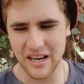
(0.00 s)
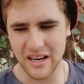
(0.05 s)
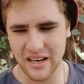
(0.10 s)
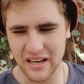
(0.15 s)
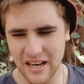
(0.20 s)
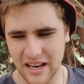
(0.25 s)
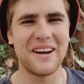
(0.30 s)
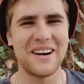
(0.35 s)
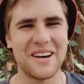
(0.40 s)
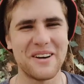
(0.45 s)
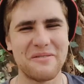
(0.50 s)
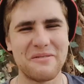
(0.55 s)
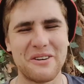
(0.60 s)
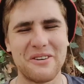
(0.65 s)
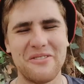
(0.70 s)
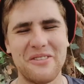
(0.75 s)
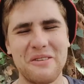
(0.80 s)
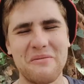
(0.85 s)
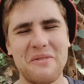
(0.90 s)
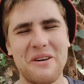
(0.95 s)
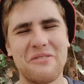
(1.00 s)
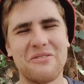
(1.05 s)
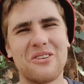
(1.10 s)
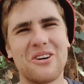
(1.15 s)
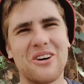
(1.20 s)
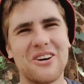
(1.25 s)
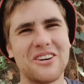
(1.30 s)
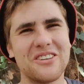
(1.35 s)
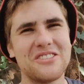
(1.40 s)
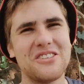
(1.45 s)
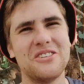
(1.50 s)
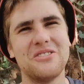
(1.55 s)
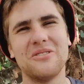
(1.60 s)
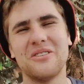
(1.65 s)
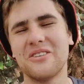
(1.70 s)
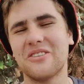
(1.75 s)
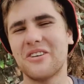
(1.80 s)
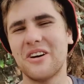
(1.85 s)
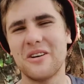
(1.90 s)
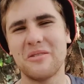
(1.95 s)
and a number of them have gone on to do
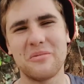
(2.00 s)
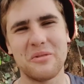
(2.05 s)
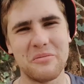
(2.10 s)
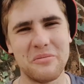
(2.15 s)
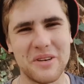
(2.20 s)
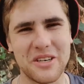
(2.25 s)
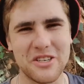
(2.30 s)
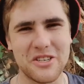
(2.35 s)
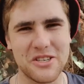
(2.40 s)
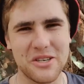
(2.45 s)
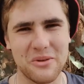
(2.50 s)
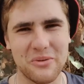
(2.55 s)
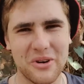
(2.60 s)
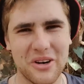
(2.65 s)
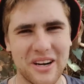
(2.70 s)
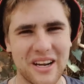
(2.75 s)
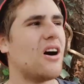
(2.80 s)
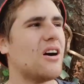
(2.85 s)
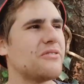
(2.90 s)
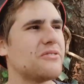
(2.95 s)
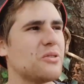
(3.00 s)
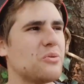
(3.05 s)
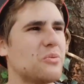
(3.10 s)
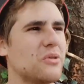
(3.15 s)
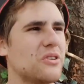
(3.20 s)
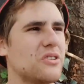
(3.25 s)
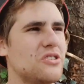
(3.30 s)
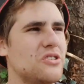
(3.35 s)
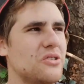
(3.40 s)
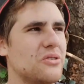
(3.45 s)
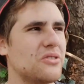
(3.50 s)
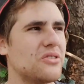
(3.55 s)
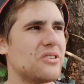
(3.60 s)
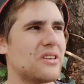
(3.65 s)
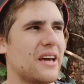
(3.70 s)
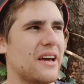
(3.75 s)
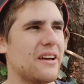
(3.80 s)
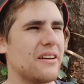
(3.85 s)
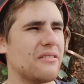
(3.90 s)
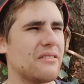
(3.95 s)
incredible ministry work. After World Youth
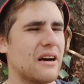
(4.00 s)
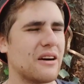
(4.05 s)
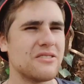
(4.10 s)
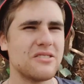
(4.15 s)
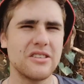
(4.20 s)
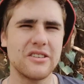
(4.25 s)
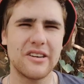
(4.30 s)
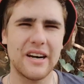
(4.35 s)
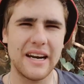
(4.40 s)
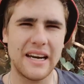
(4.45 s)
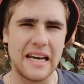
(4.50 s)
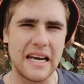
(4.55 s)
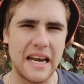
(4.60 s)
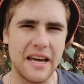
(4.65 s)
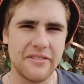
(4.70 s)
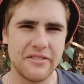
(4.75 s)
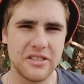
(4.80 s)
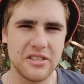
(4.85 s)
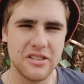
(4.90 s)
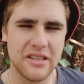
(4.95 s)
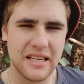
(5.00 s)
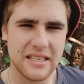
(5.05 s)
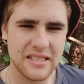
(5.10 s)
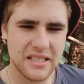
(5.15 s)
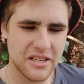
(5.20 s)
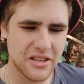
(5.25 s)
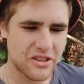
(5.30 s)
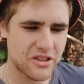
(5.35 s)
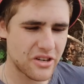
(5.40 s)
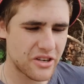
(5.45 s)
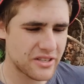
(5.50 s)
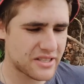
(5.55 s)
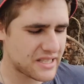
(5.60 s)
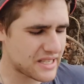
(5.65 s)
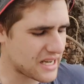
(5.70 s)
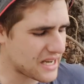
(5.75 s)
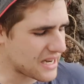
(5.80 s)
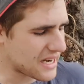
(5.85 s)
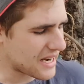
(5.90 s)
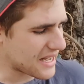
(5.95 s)
Day, I was in grade 11,
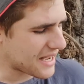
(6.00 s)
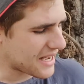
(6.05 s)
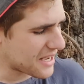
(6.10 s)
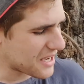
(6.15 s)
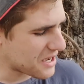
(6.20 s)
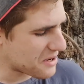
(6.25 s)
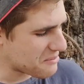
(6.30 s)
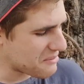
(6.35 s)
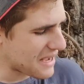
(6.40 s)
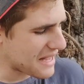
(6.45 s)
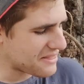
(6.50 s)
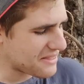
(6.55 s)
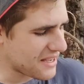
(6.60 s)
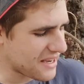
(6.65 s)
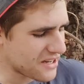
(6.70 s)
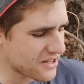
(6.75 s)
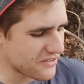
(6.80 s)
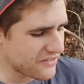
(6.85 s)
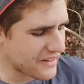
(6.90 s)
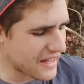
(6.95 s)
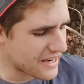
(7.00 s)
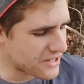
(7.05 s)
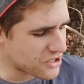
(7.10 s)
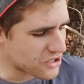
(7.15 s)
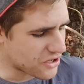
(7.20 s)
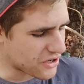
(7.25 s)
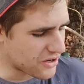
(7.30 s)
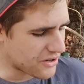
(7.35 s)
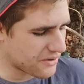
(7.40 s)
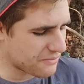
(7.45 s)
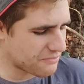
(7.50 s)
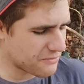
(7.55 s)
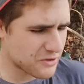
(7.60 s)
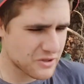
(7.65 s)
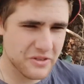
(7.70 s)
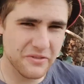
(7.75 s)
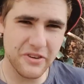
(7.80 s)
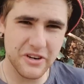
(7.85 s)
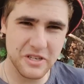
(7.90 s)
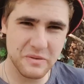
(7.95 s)
2013. At the end of that year, it
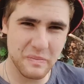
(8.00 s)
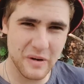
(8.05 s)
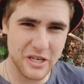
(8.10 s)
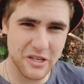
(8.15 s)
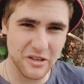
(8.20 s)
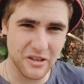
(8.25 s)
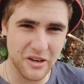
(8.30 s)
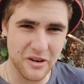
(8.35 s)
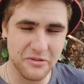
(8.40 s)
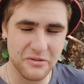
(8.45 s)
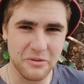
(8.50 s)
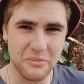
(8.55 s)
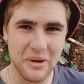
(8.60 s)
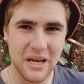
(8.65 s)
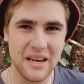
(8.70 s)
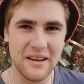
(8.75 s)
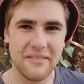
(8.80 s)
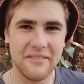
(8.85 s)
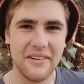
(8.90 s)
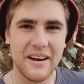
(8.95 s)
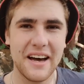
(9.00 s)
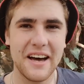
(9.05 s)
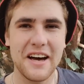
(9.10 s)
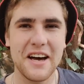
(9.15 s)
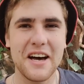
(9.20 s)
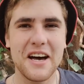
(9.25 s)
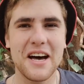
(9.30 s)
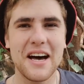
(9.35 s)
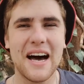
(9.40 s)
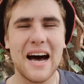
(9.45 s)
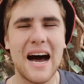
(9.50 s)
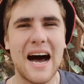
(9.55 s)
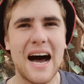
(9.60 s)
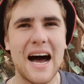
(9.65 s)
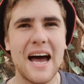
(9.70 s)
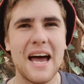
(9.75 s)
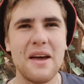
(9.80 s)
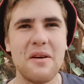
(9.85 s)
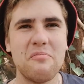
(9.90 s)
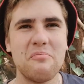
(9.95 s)
was a very special year for me.
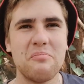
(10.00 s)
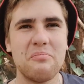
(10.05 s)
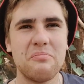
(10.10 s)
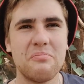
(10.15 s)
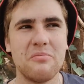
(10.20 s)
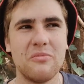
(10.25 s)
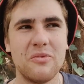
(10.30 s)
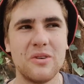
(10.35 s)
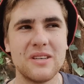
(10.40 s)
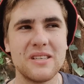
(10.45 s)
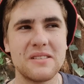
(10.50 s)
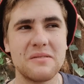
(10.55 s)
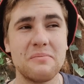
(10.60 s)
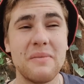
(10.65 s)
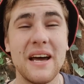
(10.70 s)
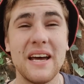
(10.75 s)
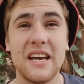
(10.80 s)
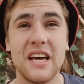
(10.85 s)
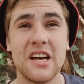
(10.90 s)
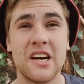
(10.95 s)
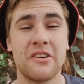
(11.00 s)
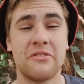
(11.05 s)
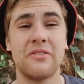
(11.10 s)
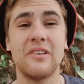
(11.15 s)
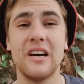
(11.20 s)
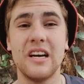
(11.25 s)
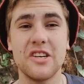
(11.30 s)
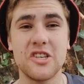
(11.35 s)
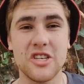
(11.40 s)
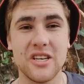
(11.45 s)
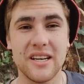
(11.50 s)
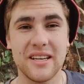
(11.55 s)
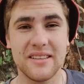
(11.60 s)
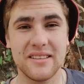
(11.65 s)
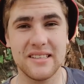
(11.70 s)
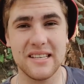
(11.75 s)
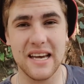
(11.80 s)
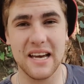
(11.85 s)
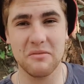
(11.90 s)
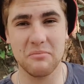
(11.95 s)
I was made head of religion
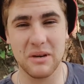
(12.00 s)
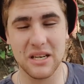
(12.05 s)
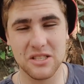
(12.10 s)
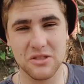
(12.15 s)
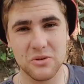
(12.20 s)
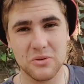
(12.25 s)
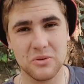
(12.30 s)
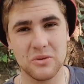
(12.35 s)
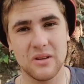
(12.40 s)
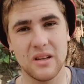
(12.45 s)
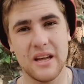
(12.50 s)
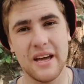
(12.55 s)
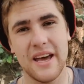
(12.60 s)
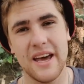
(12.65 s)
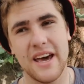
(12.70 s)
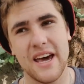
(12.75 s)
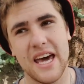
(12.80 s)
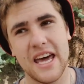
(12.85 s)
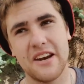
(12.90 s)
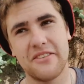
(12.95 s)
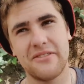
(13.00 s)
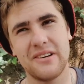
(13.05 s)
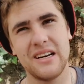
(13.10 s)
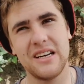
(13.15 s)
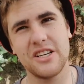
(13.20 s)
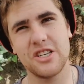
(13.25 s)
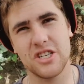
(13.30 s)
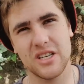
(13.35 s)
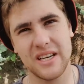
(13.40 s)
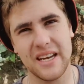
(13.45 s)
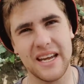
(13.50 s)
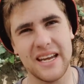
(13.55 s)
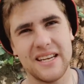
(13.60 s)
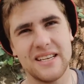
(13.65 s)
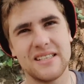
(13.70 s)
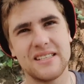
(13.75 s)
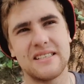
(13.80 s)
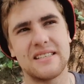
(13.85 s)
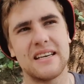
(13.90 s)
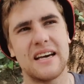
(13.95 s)
at my school. Head of religion
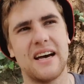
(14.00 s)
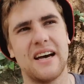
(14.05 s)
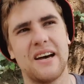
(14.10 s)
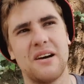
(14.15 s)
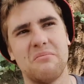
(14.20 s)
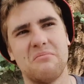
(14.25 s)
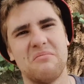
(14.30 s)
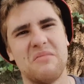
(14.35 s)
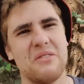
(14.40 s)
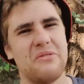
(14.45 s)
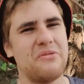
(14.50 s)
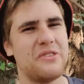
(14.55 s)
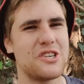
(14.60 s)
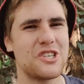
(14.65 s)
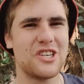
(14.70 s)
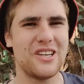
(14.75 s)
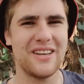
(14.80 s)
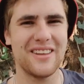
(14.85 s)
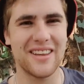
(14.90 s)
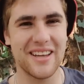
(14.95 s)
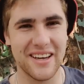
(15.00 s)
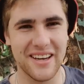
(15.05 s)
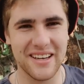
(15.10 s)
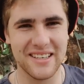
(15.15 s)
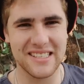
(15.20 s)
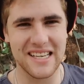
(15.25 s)
is officially the